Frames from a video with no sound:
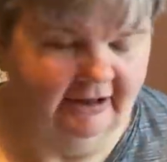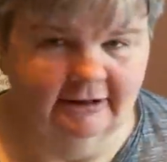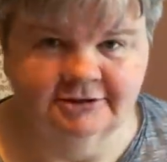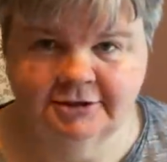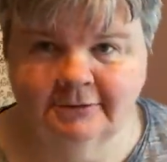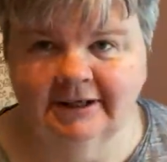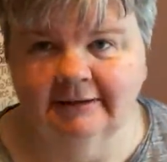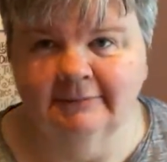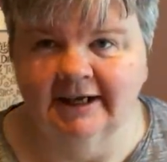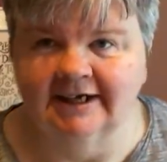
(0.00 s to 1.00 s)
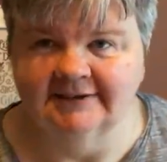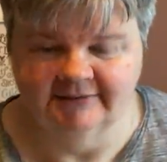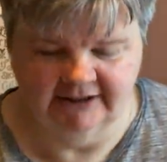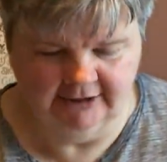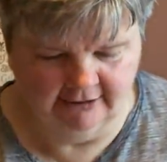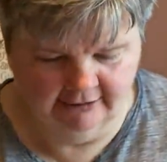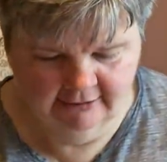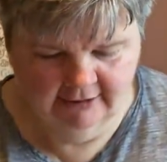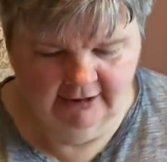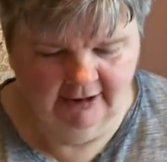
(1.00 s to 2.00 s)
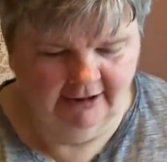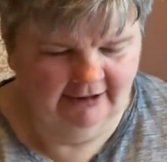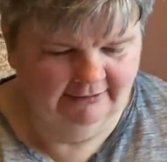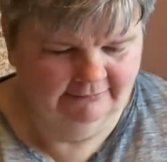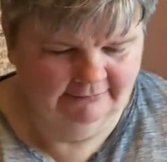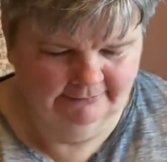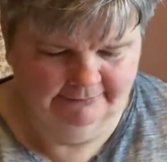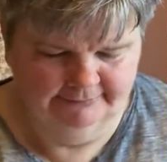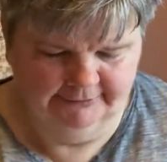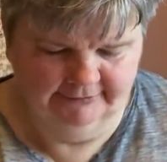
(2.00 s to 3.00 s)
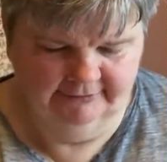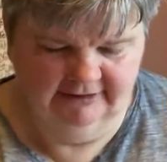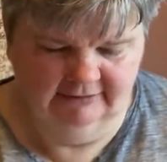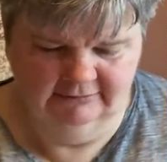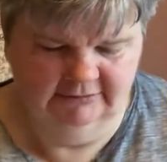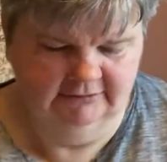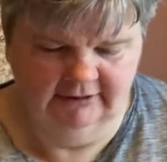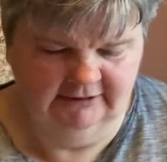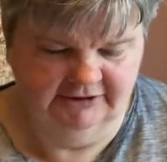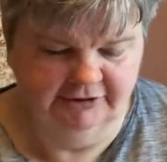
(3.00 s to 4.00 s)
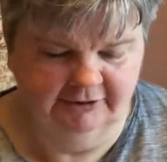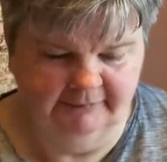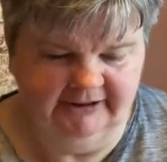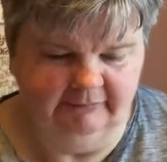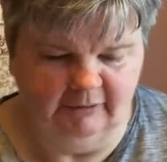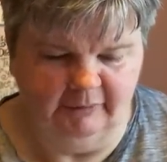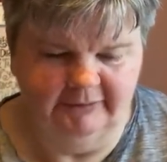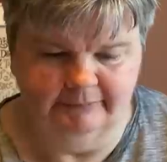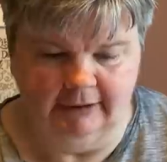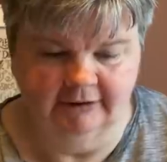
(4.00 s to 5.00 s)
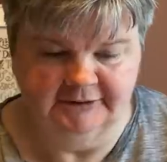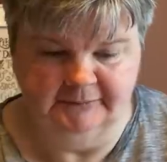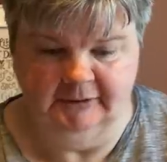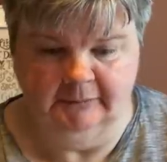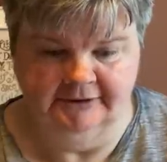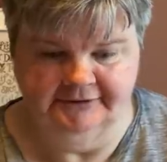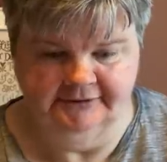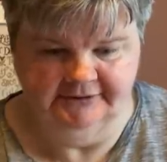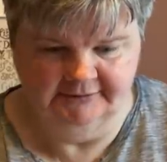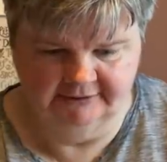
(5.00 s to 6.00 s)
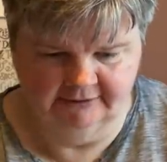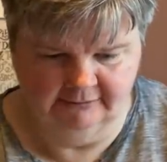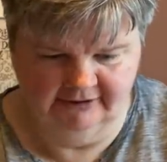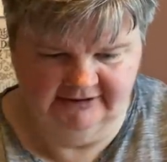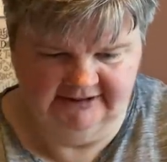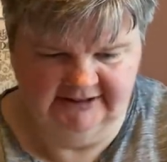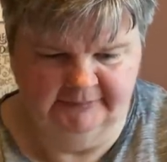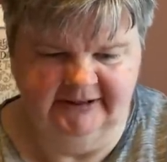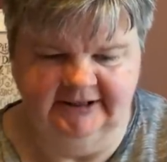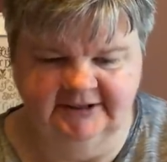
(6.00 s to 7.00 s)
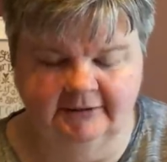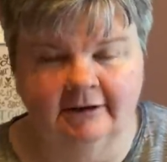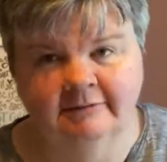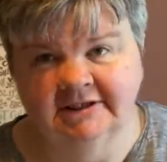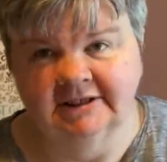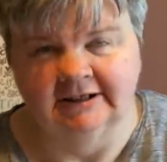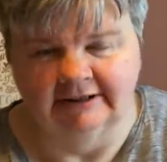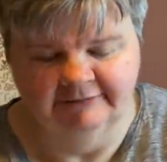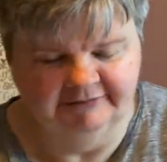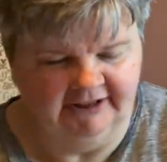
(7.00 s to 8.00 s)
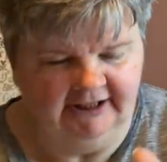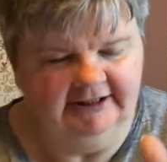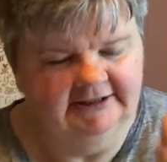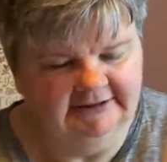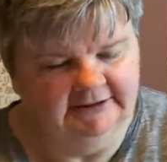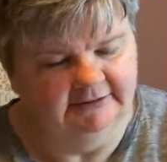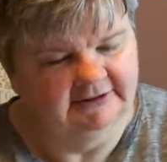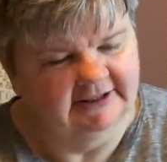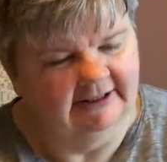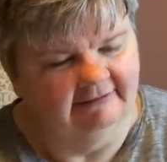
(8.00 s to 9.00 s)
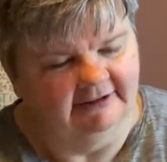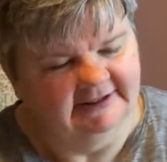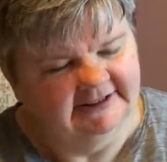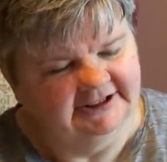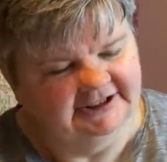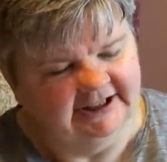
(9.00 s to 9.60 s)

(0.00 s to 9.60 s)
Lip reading: I'll show it in my next video. But it should have been in my whip box, but it wasn't, so I don't know where it's disappeared to. Obviously I'll have to find it to carry on stitching